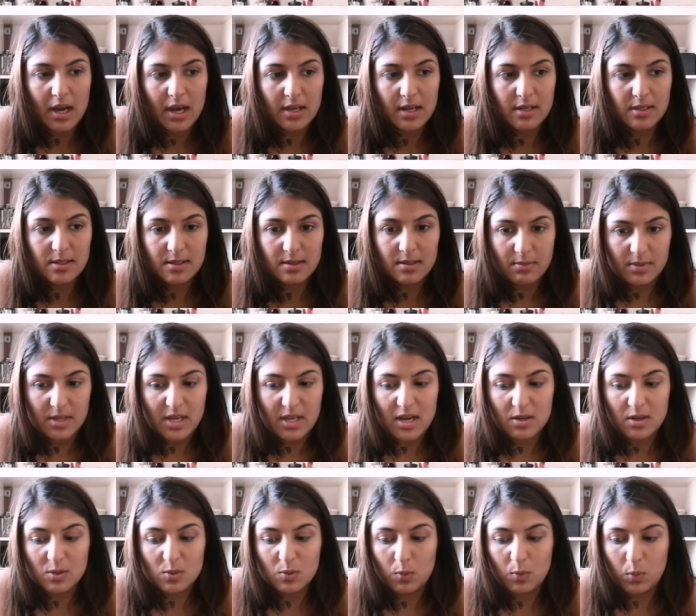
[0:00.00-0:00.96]
and somebody
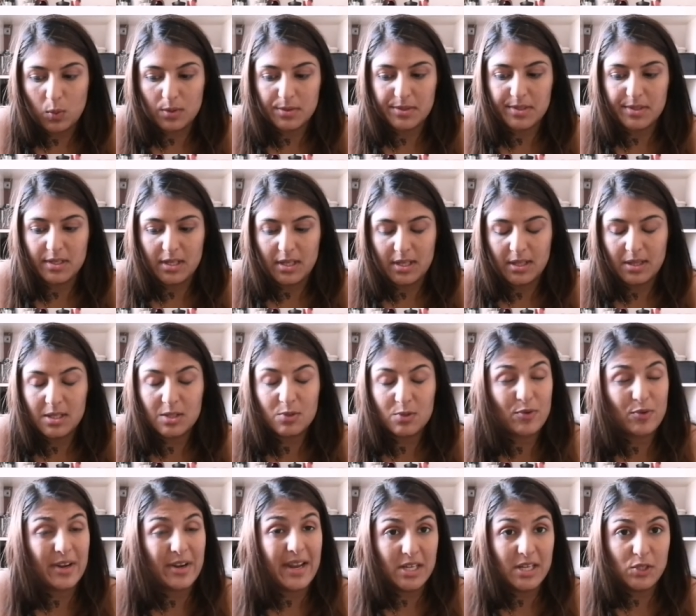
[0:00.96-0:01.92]
else wasn't in
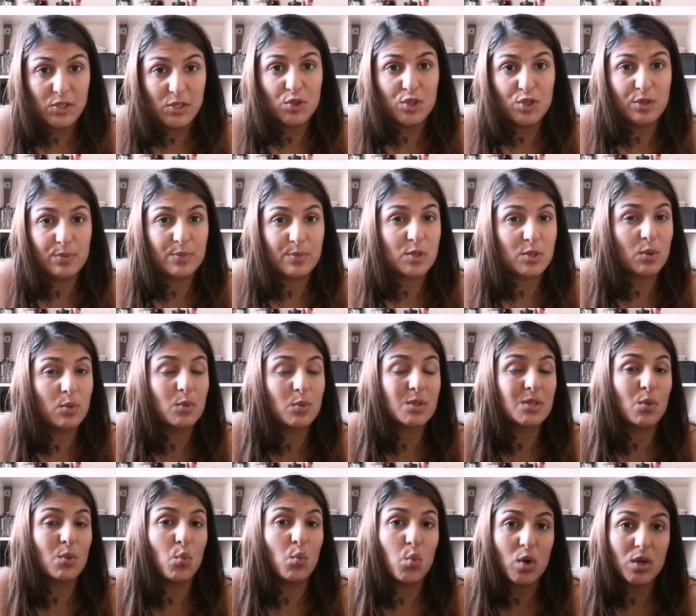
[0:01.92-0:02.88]
this relationship so it
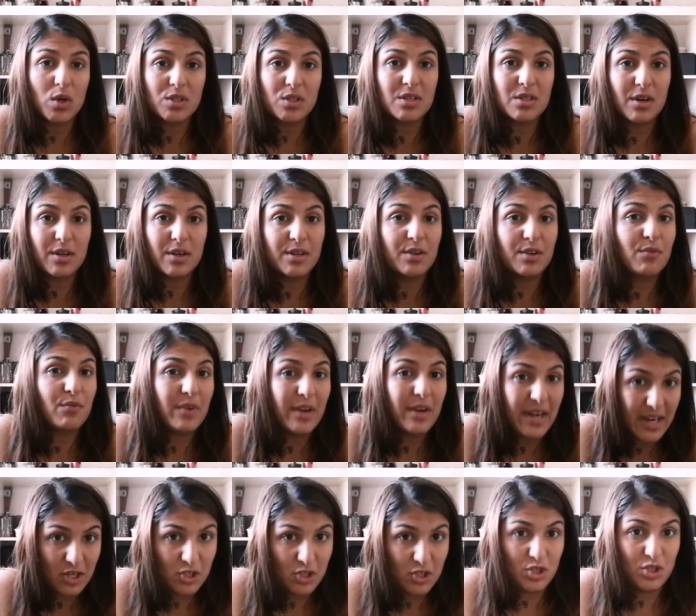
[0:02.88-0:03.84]
was a one-sided
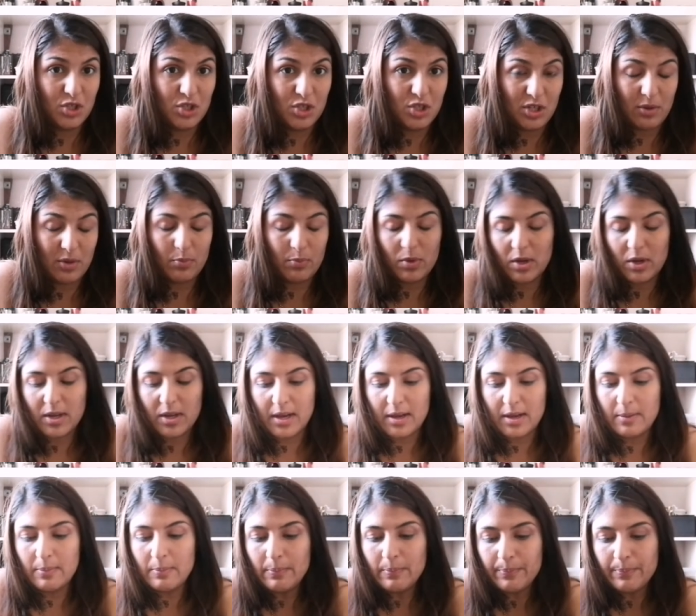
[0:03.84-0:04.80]
relationship
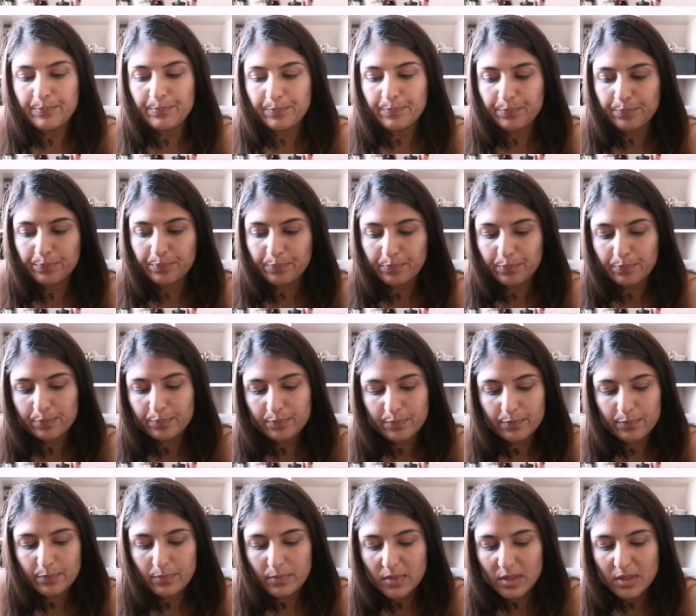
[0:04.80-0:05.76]
okay
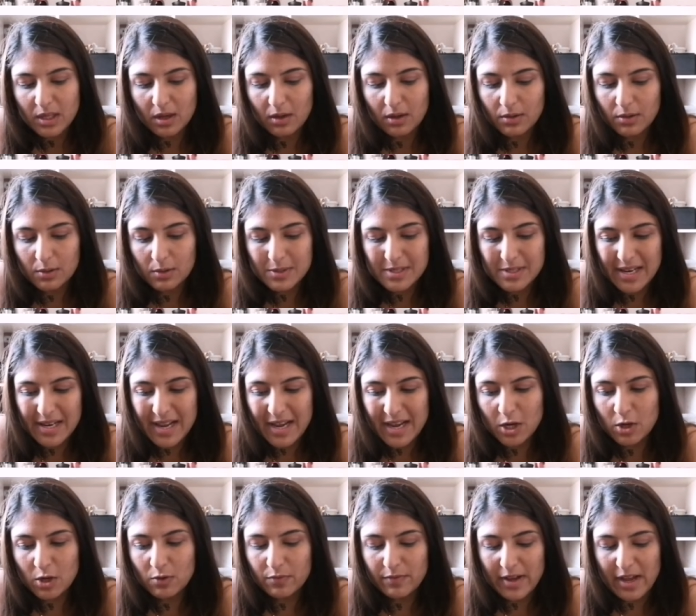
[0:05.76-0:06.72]
there was a
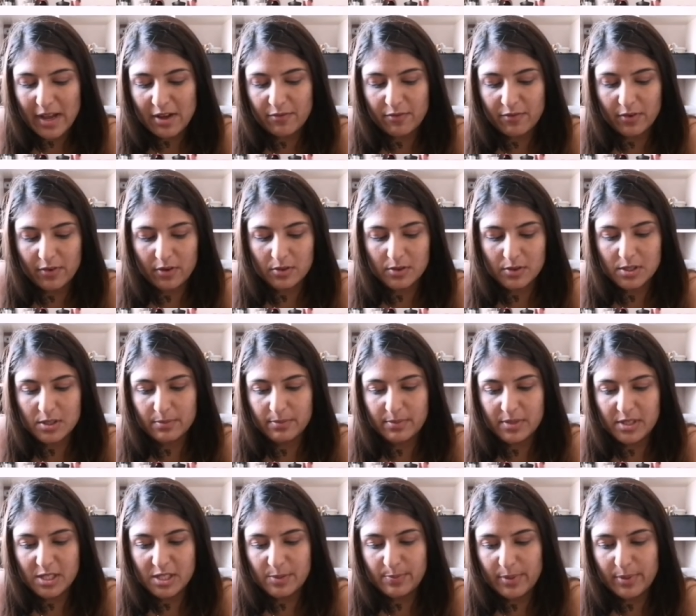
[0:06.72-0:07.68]
lack of effort on
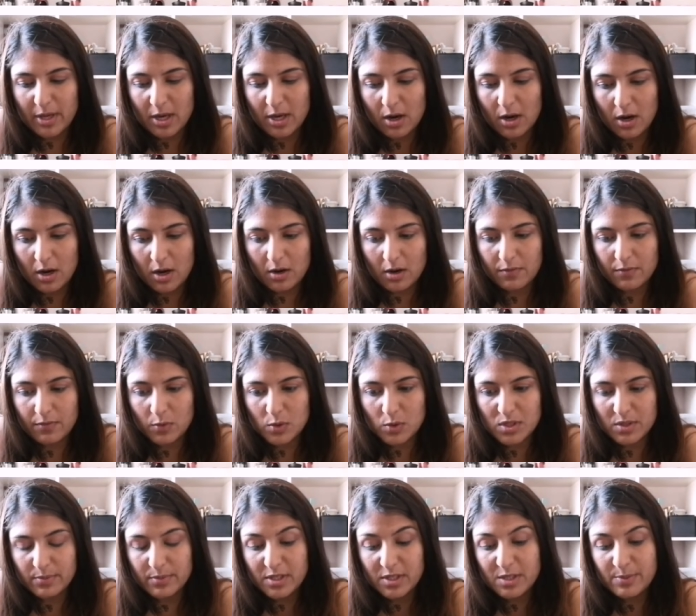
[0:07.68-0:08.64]
somebody's behalf or
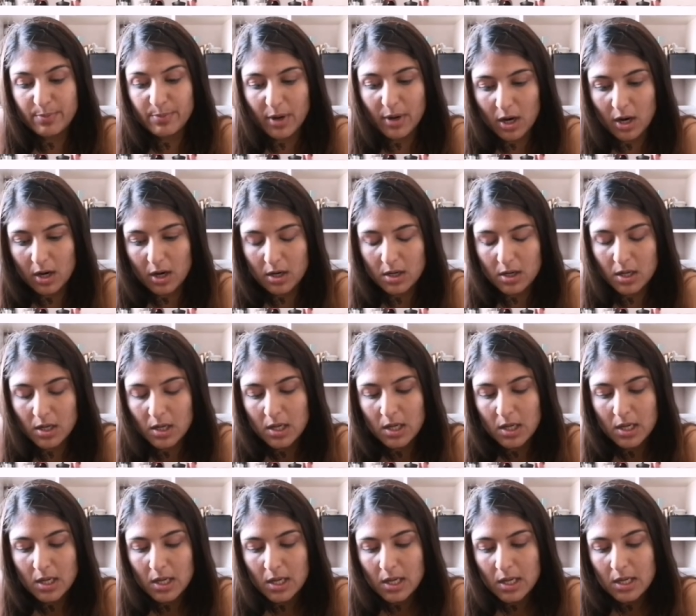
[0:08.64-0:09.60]
somebody's part.
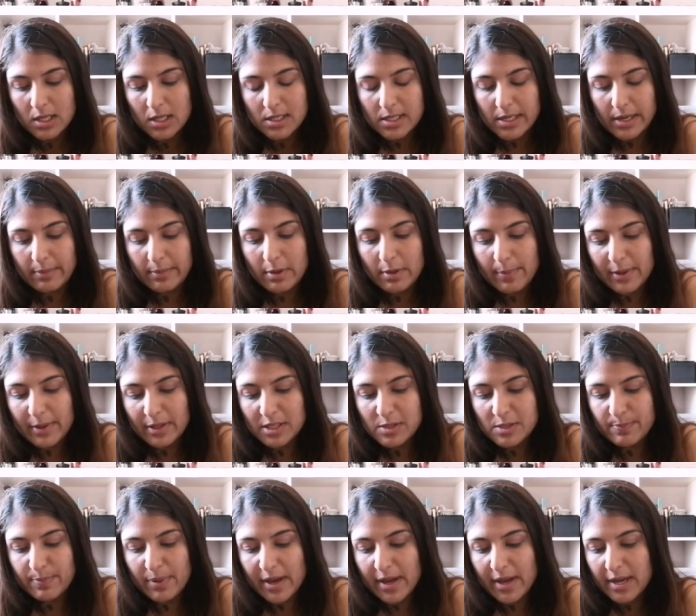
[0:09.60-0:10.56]
Tell me about
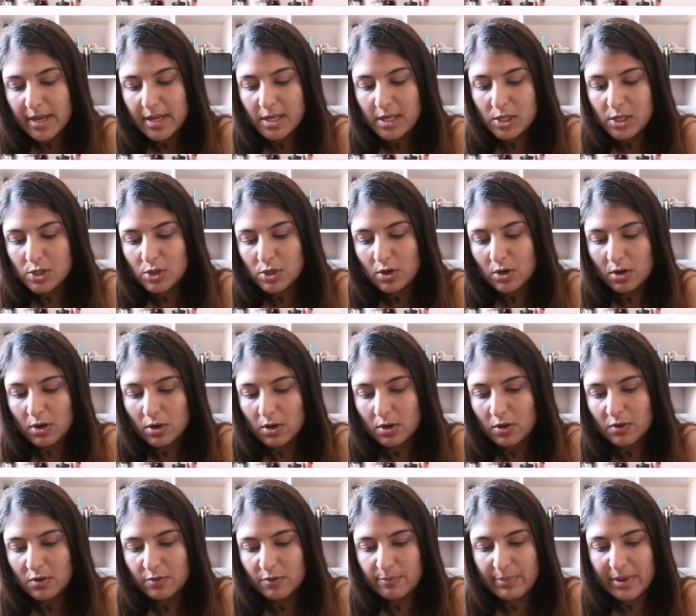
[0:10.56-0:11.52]
this Page
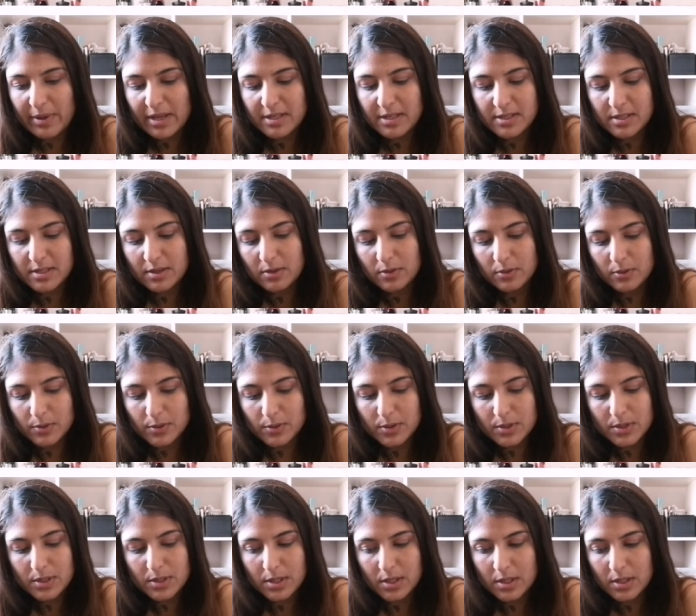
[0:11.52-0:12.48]
of
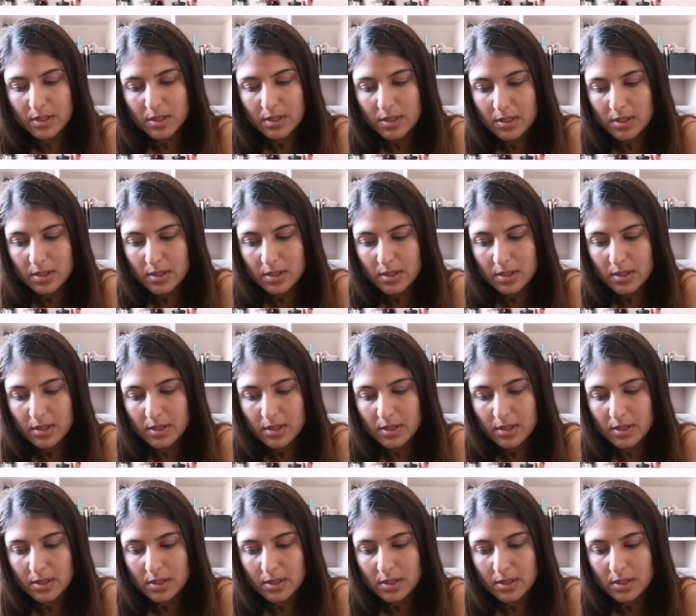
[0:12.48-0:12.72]
Pentacles.